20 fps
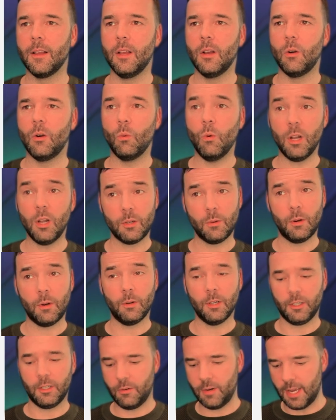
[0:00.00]
What do I
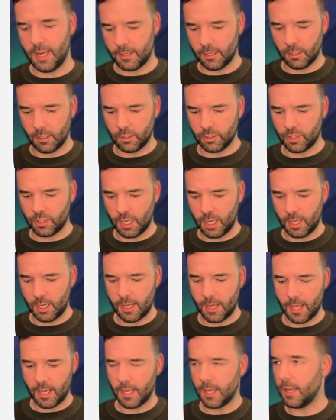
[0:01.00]
want to create? I'm going to
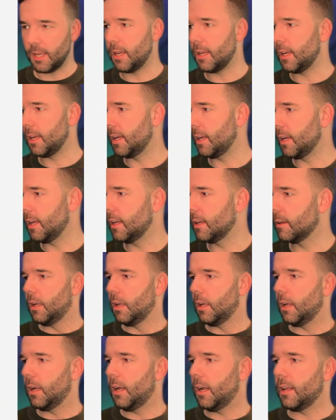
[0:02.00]
say
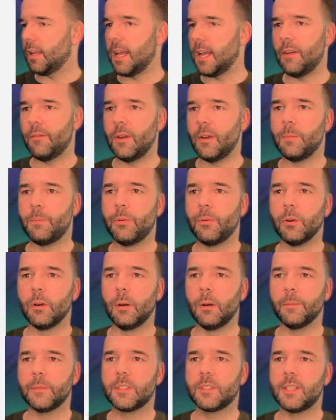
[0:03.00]
I have a
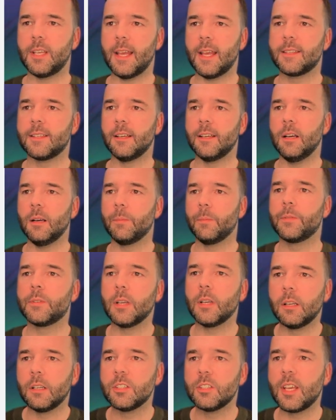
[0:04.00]
prompt set up. So
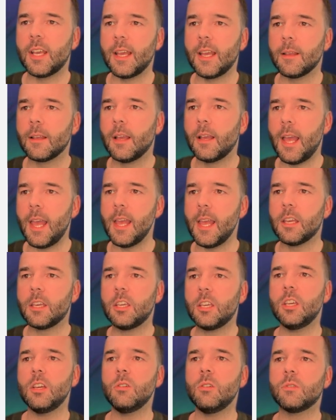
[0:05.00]
I'm going to say a
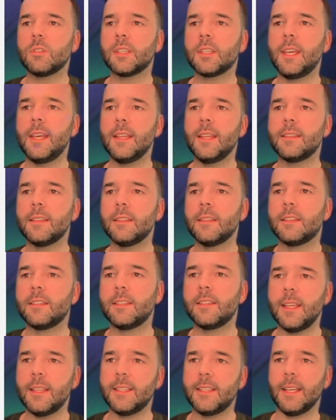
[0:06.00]
cute kitten
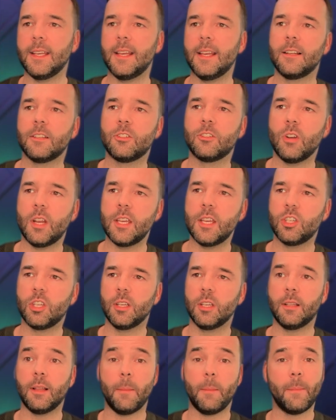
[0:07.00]
sitting
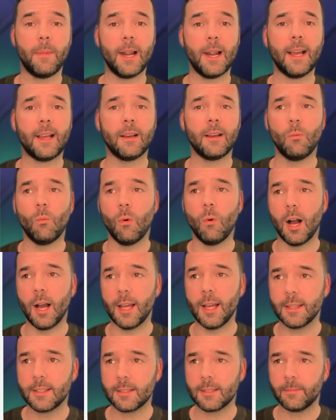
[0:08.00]
illustration, black and
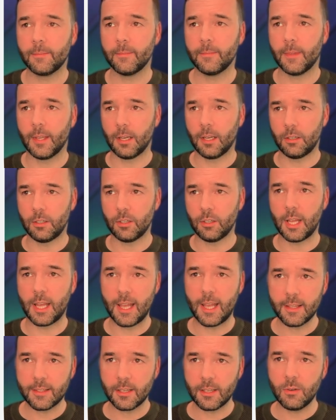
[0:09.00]
white. I'm going to go
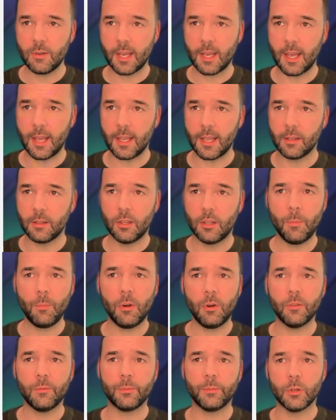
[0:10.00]
hit OK. Number
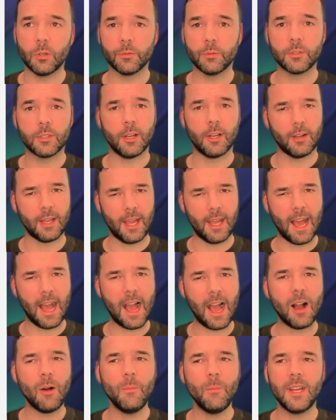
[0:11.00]
of proofs. Okay,
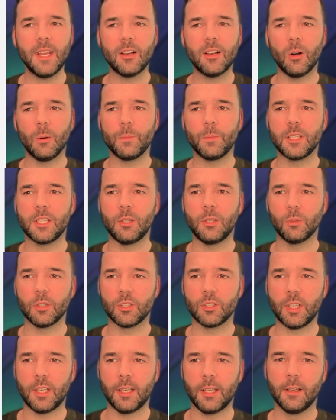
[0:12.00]
how many copies do you want to
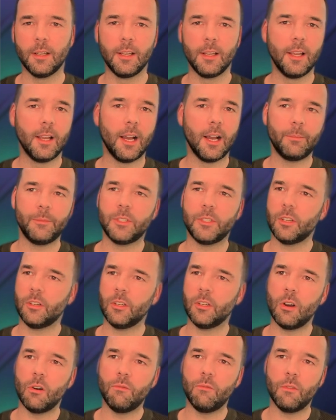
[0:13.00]
see? I'm just going
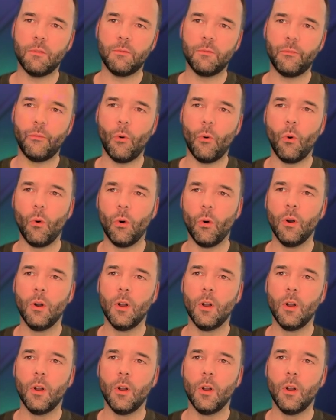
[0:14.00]
to go for 4.